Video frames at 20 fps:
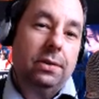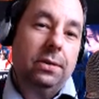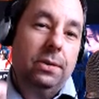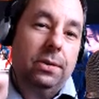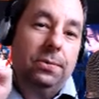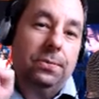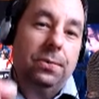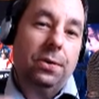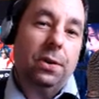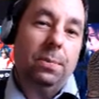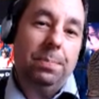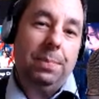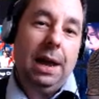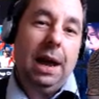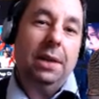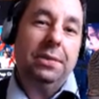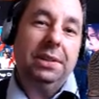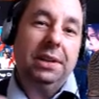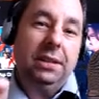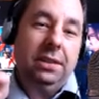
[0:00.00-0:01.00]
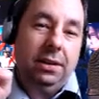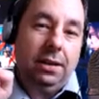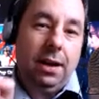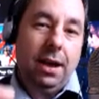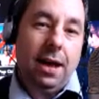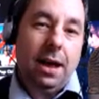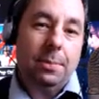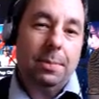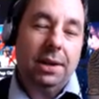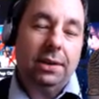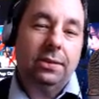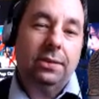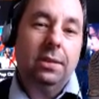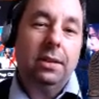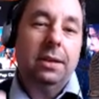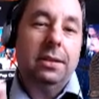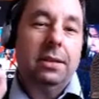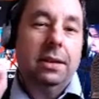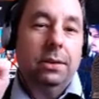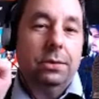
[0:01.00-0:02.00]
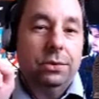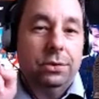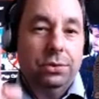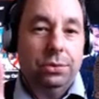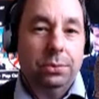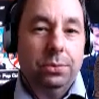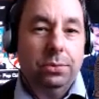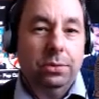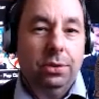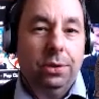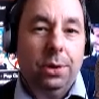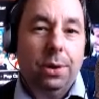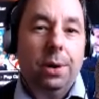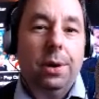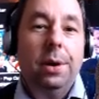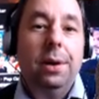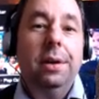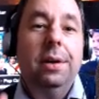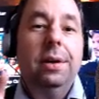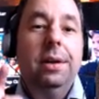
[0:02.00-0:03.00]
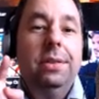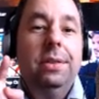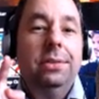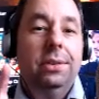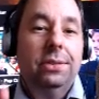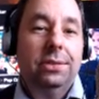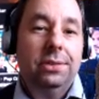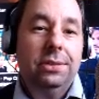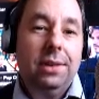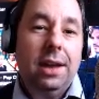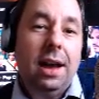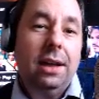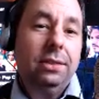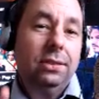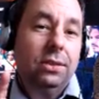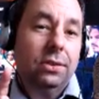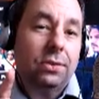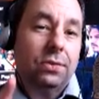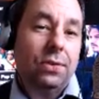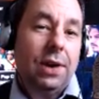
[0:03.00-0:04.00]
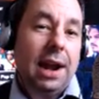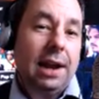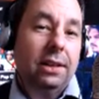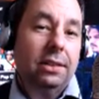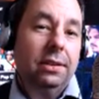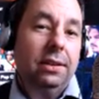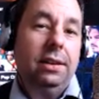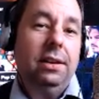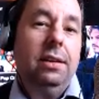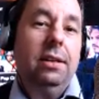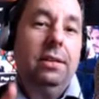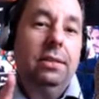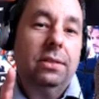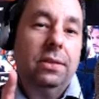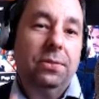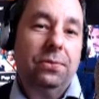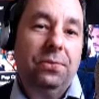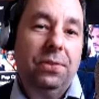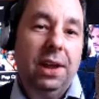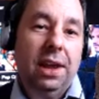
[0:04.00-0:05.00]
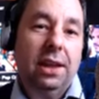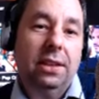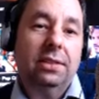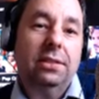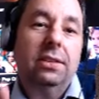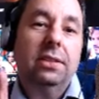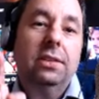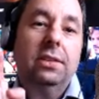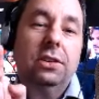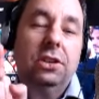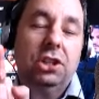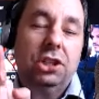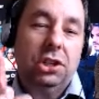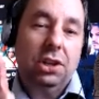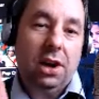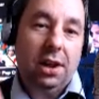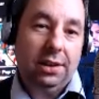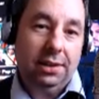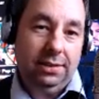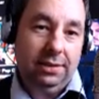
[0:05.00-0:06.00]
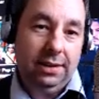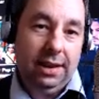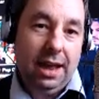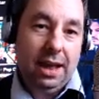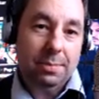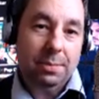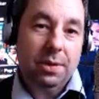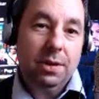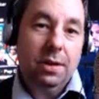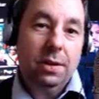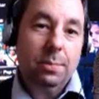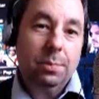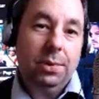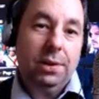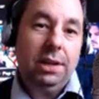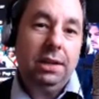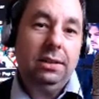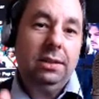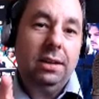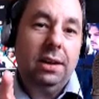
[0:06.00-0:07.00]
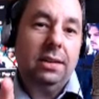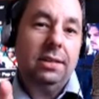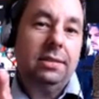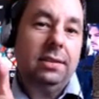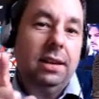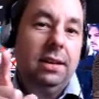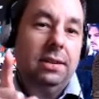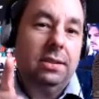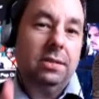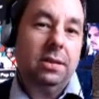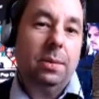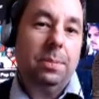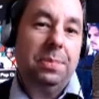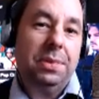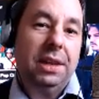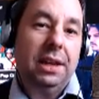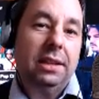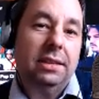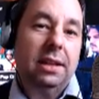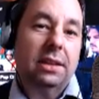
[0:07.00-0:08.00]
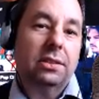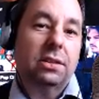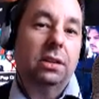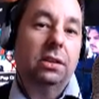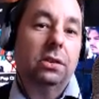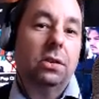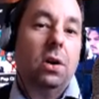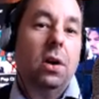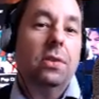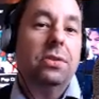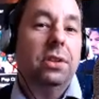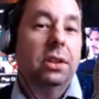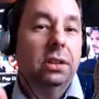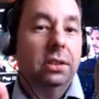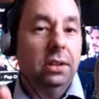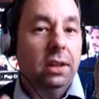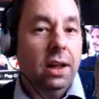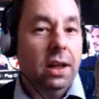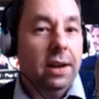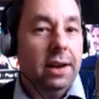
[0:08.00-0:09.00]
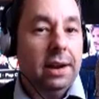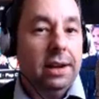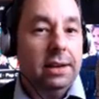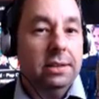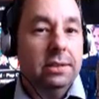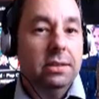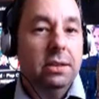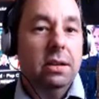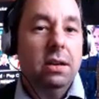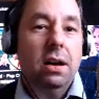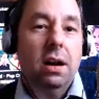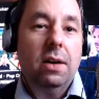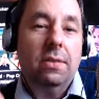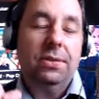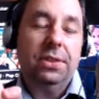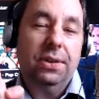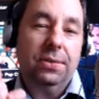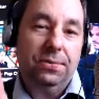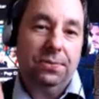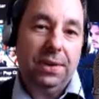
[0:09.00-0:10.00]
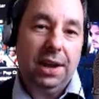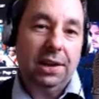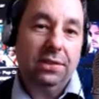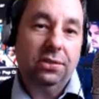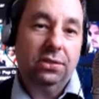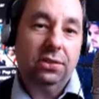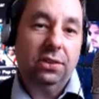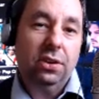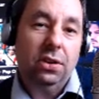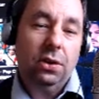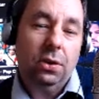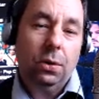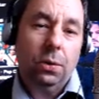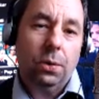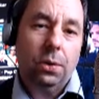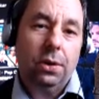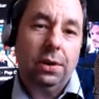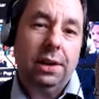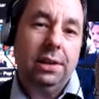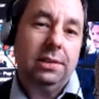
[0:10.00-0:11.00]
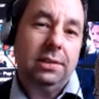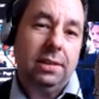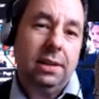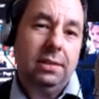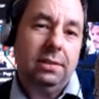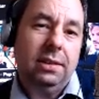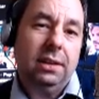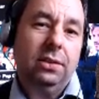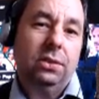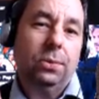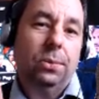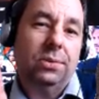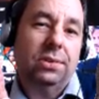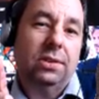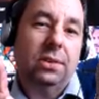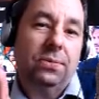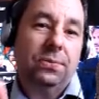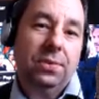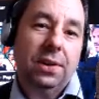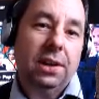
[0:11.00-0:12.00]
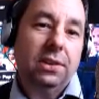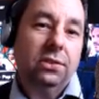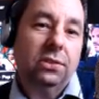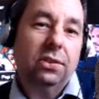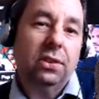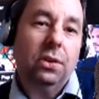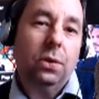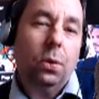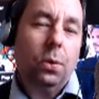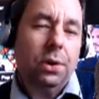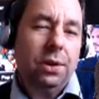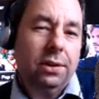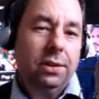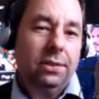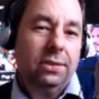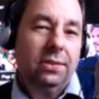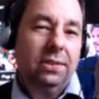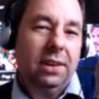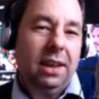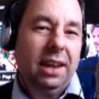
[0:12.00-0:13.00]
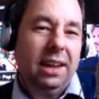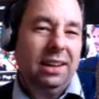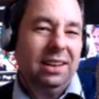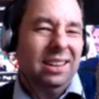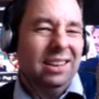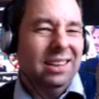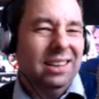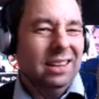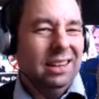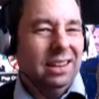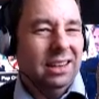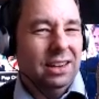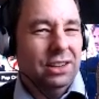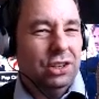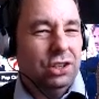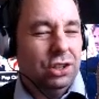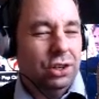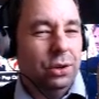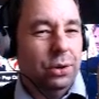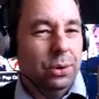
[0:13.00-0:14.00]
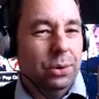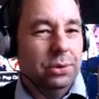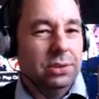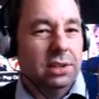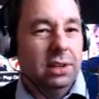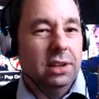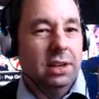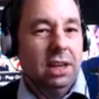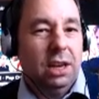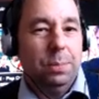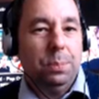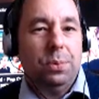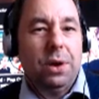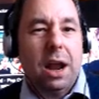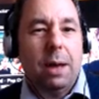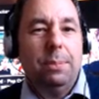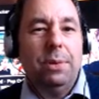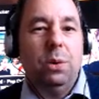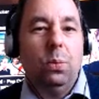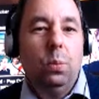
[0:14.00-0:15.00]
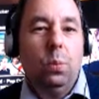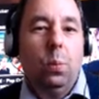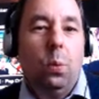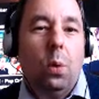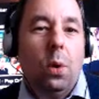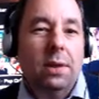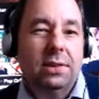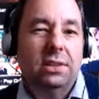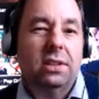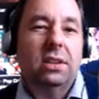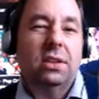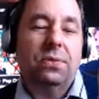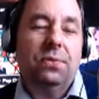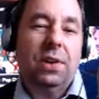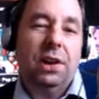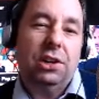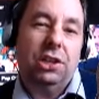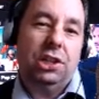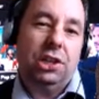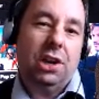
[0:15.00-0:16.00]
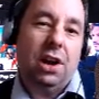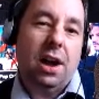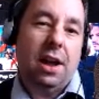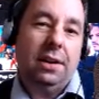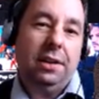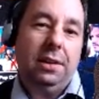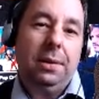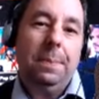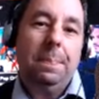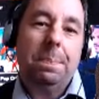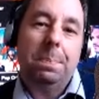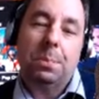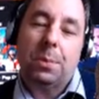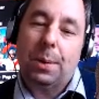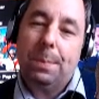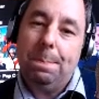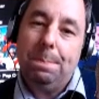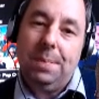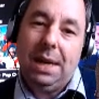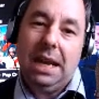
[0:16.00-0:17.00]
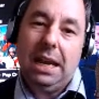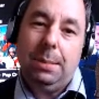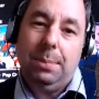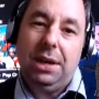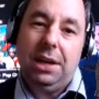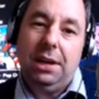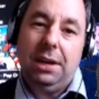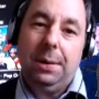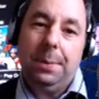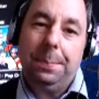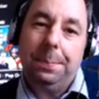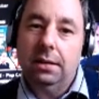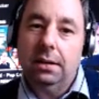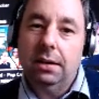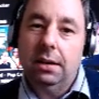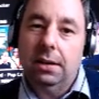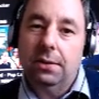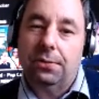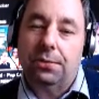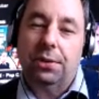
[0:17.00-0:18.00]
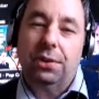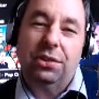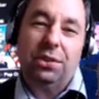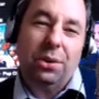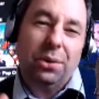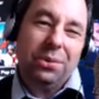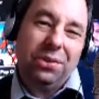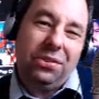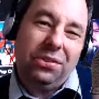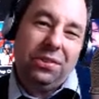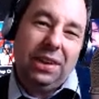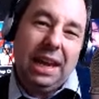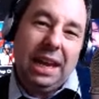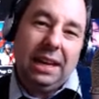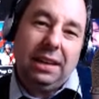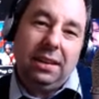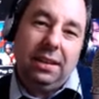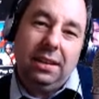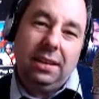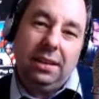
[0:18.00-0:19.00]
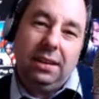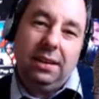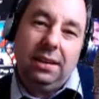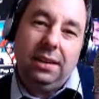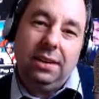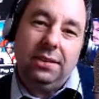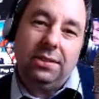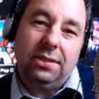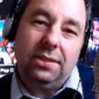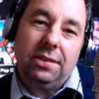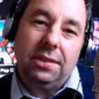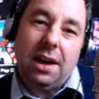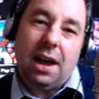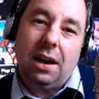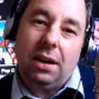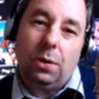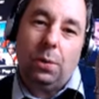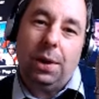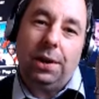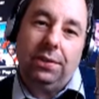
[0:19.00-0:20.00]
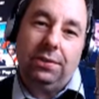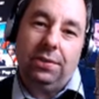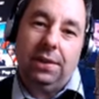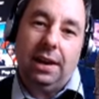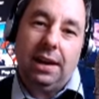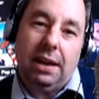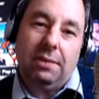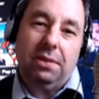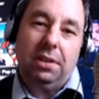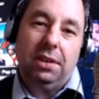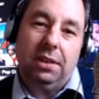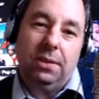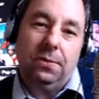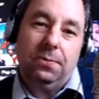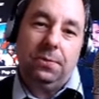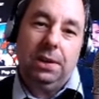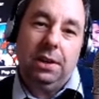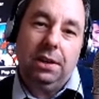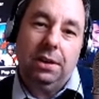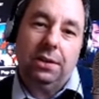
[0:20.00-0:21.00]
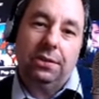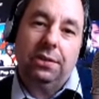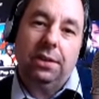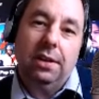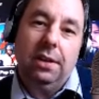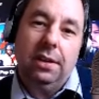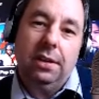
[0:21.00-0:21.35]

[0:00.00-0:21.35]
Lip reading: from Bounding Into Comics. Now, Jude Law does not directly defend Johnny Depp, but he does say something that's along the lines of a defense, or it's hinting towards a defense, or you could say it shows he probably wants to defend Johnny, but maybe for his own sake, he's not quite saying everything he feels.